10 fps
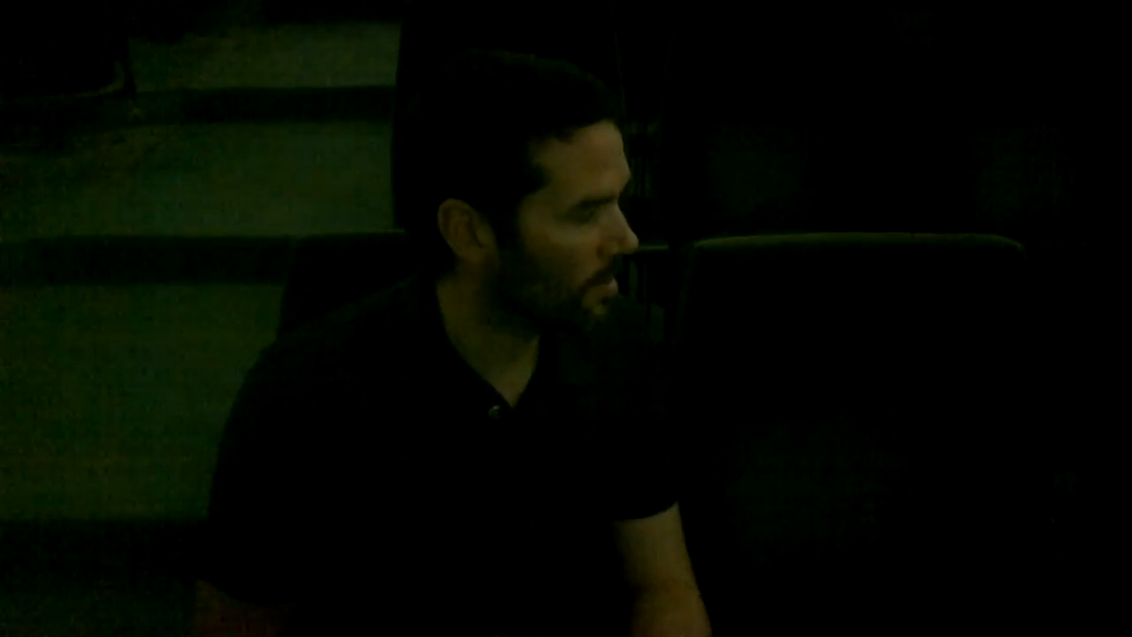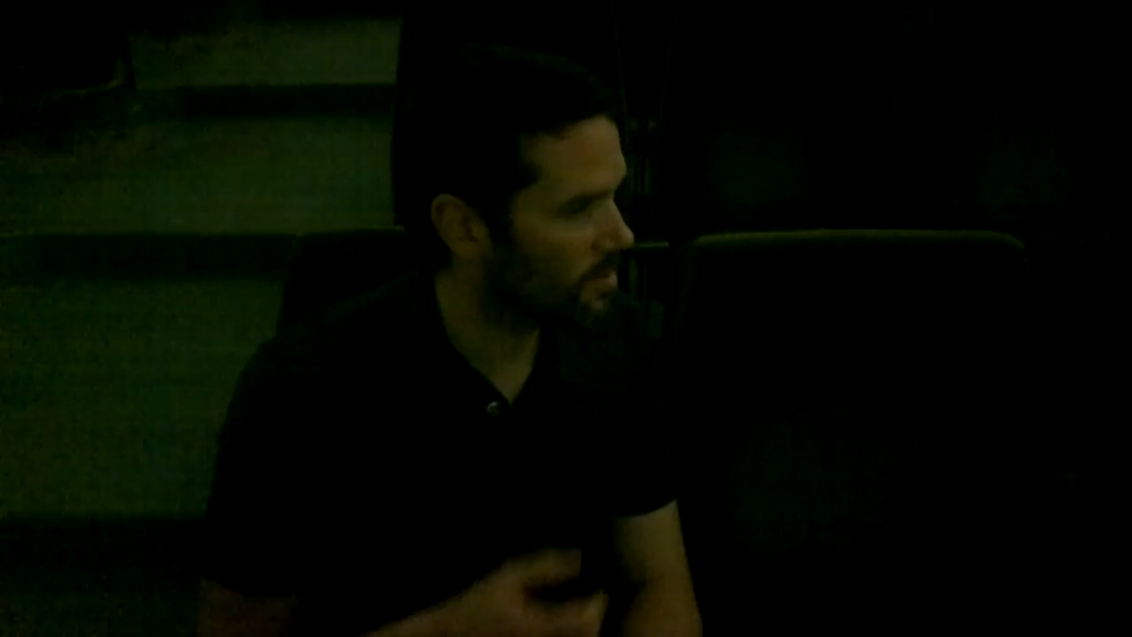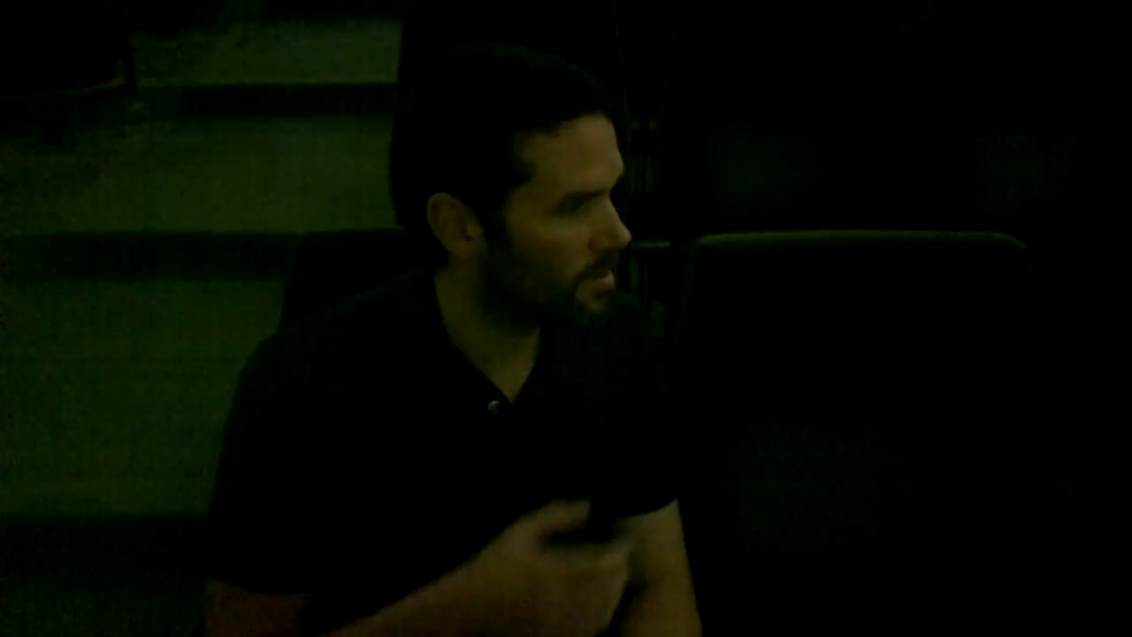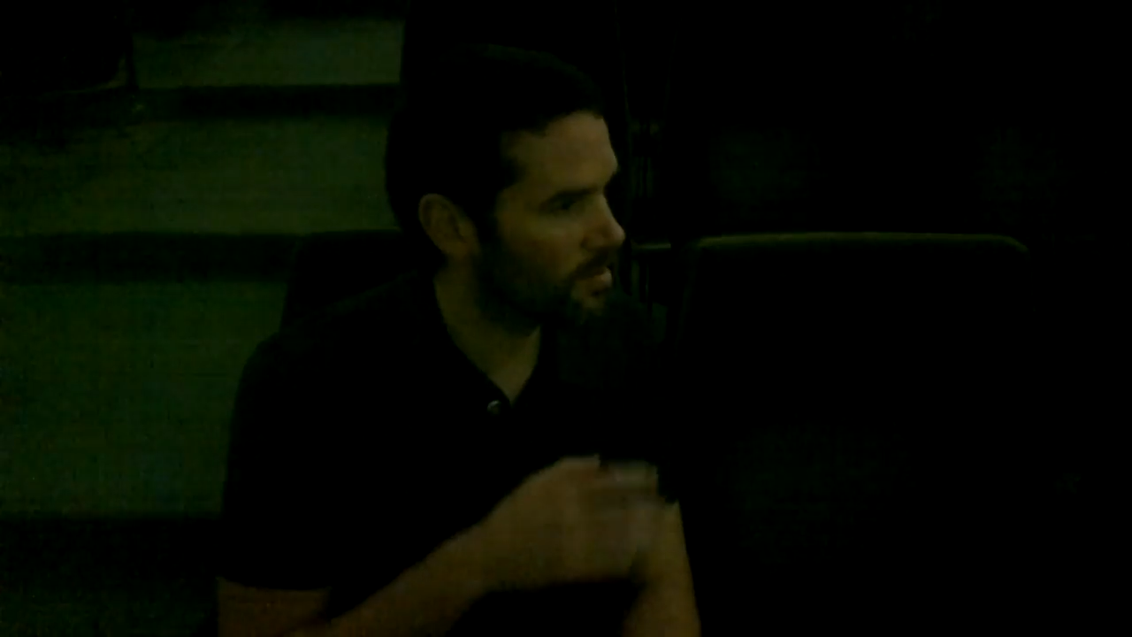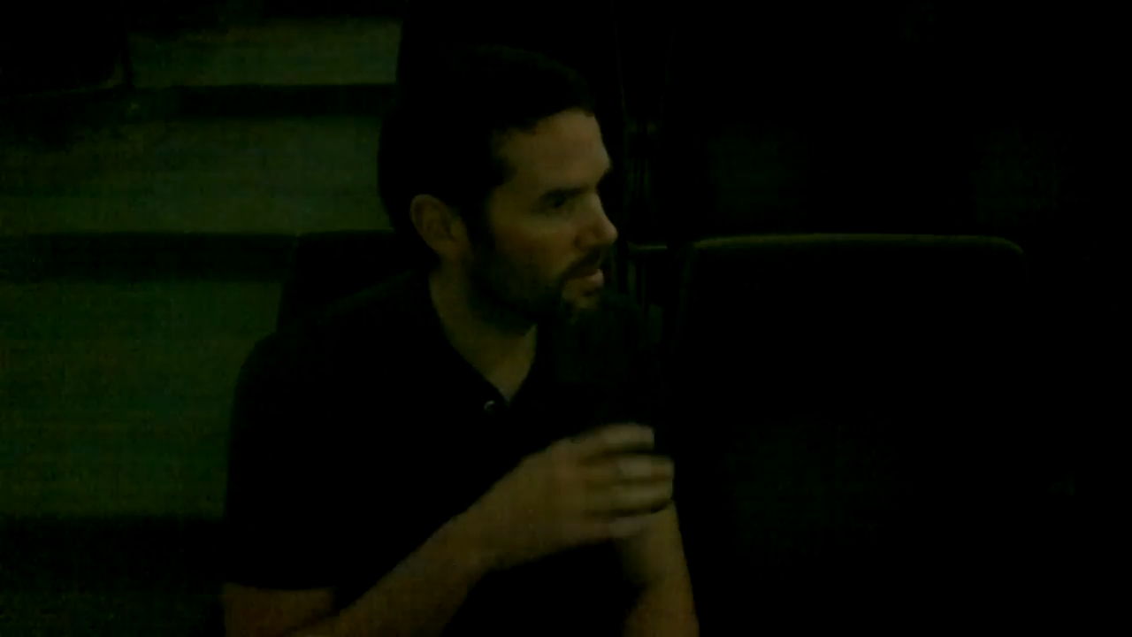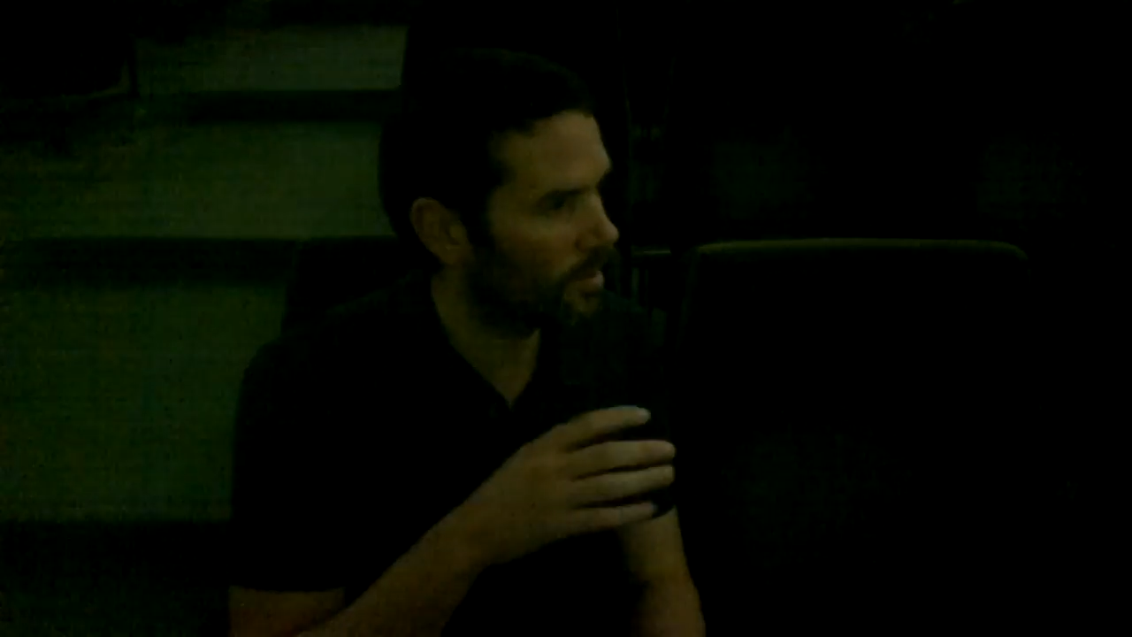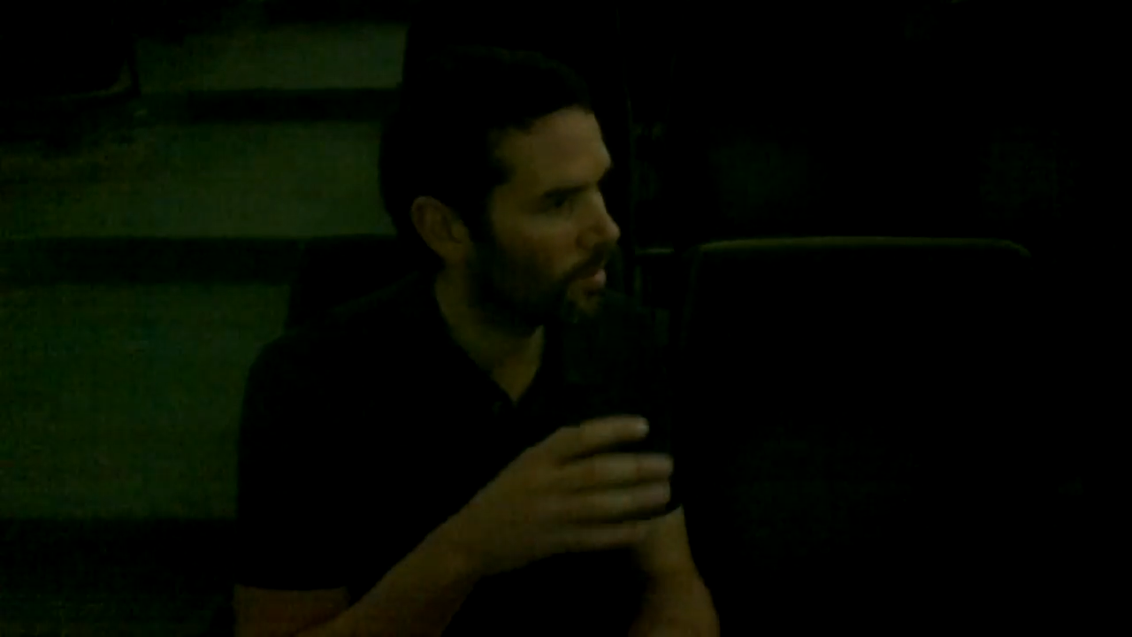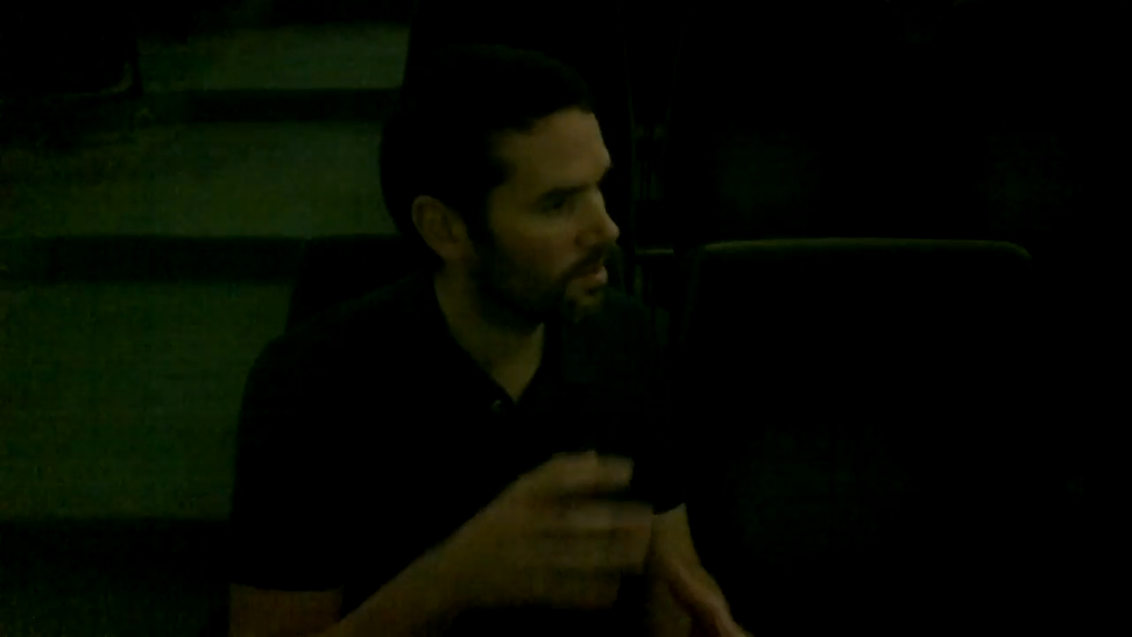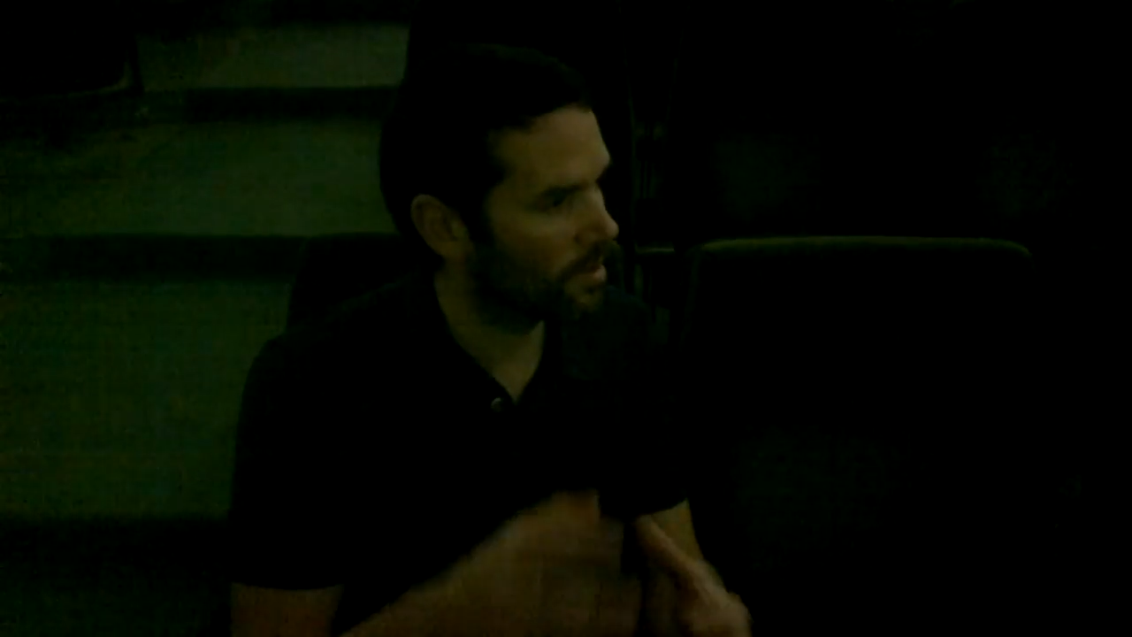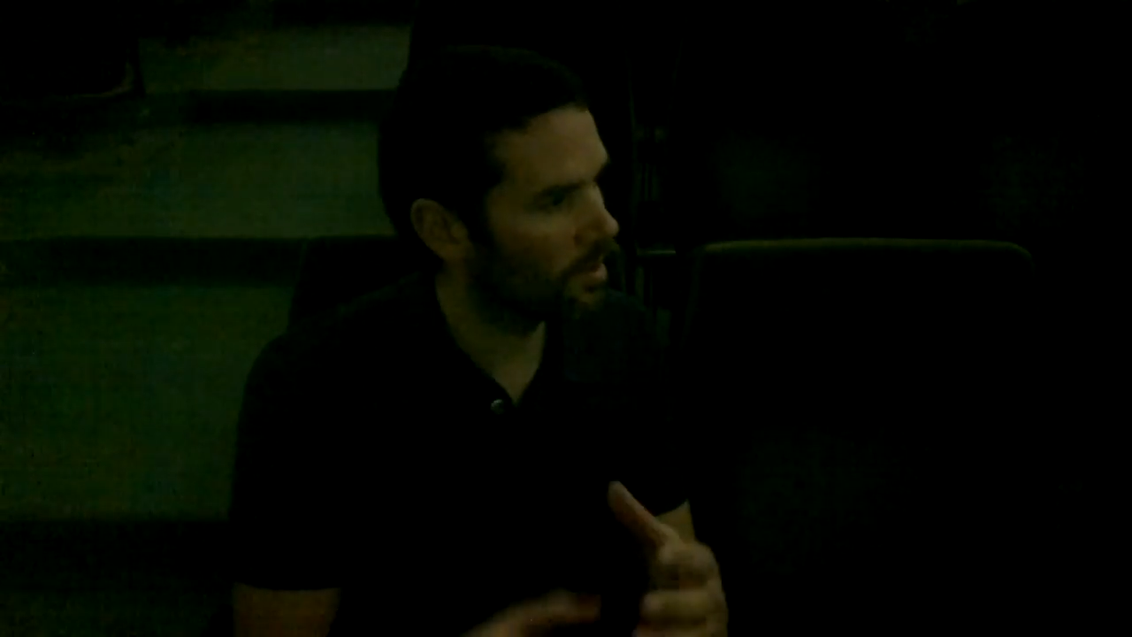there's usually
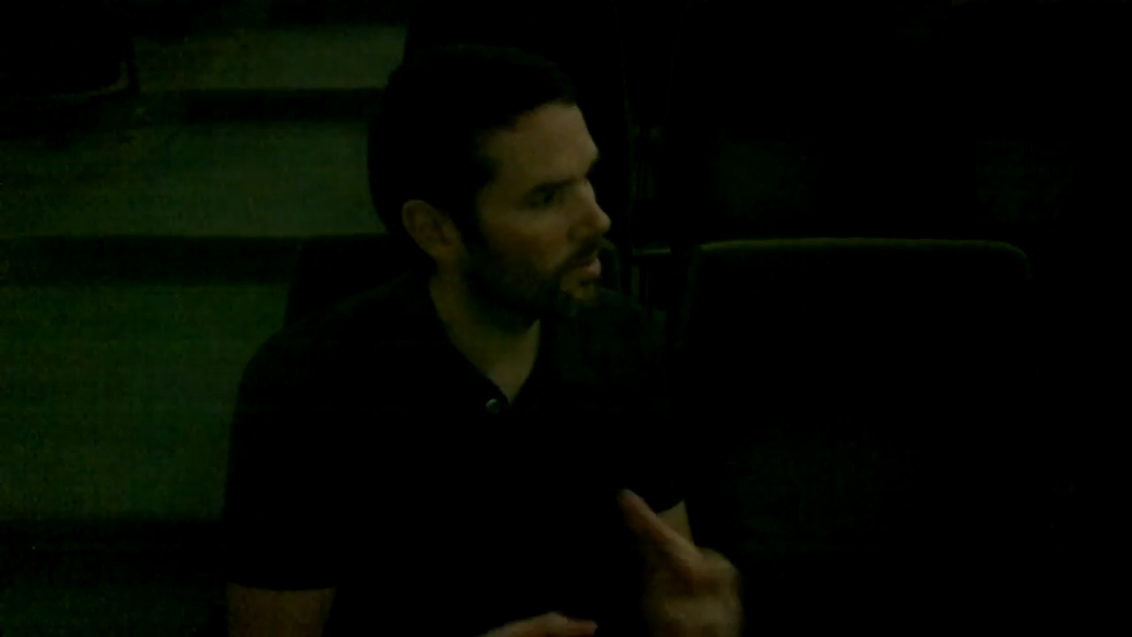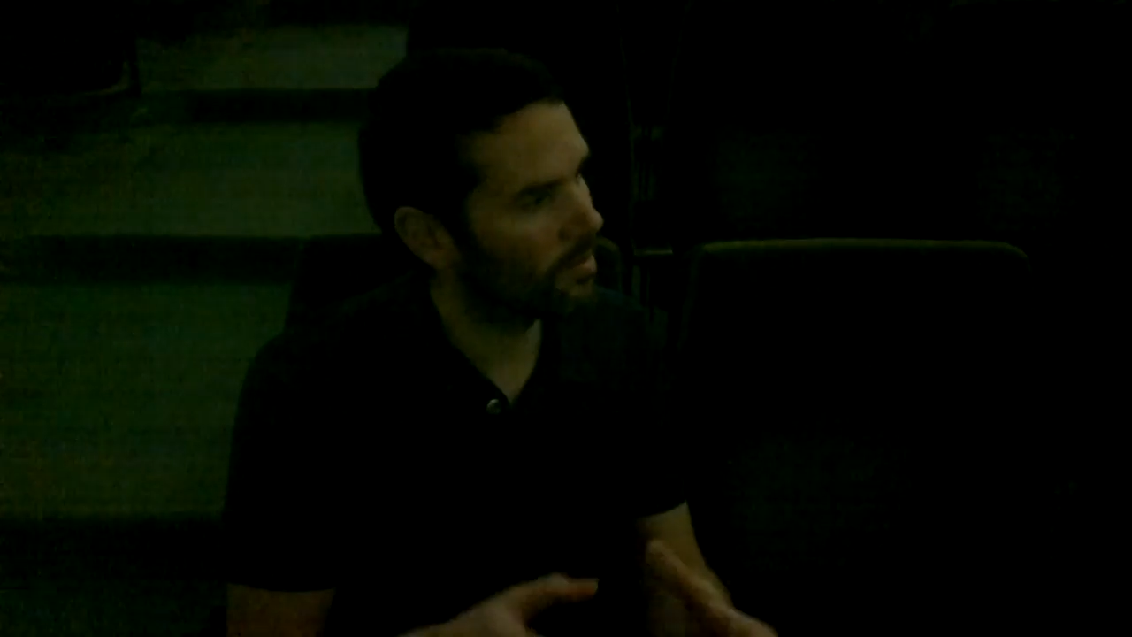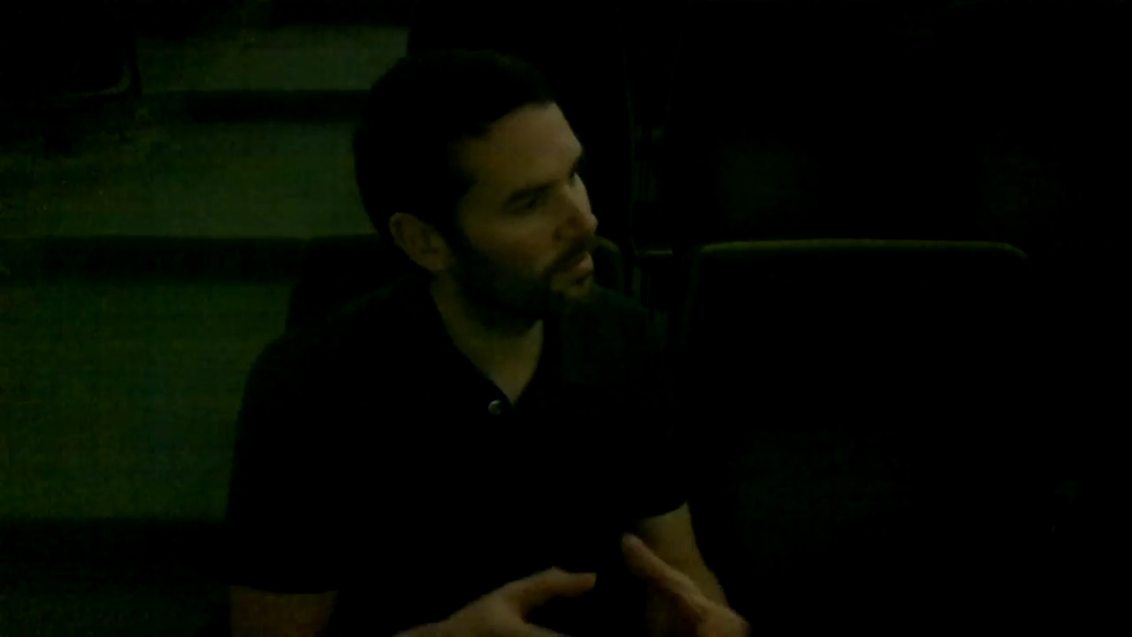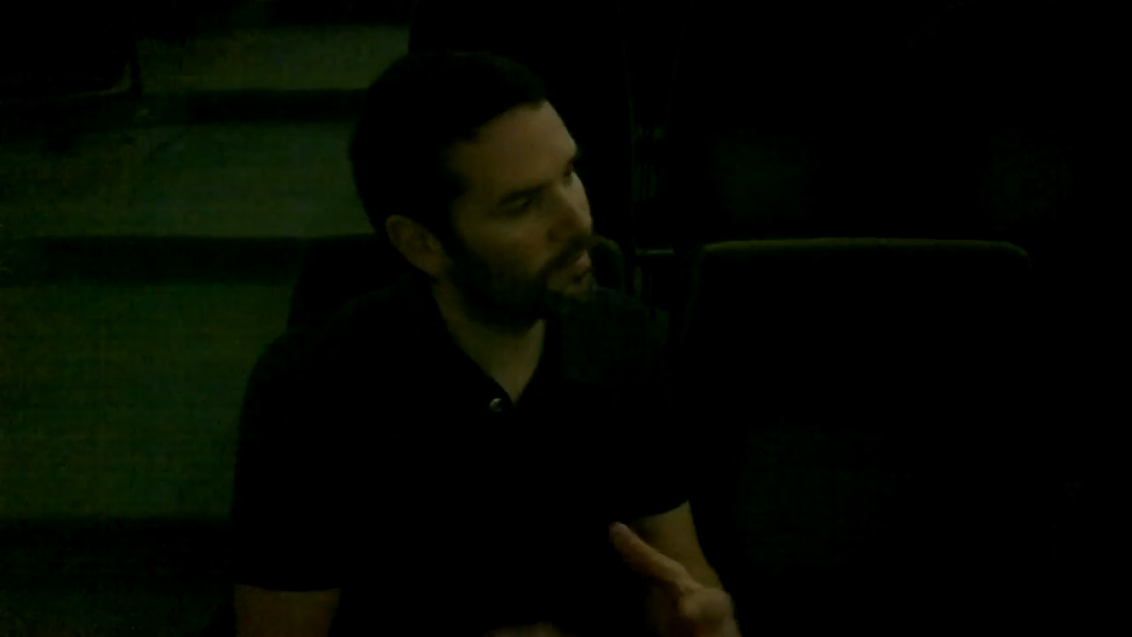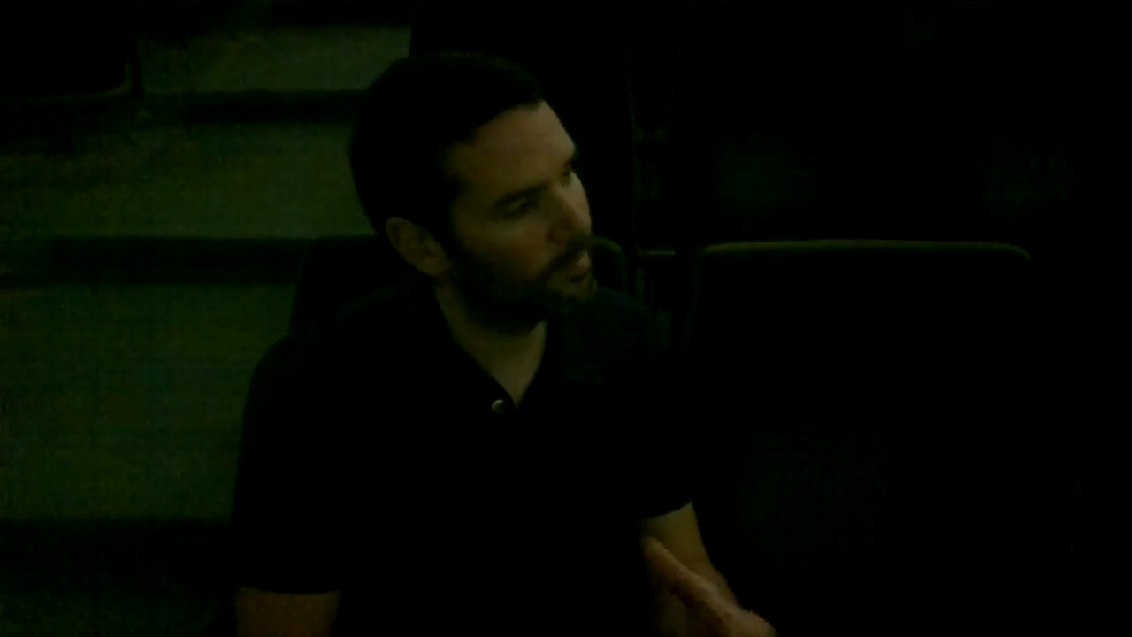quite a long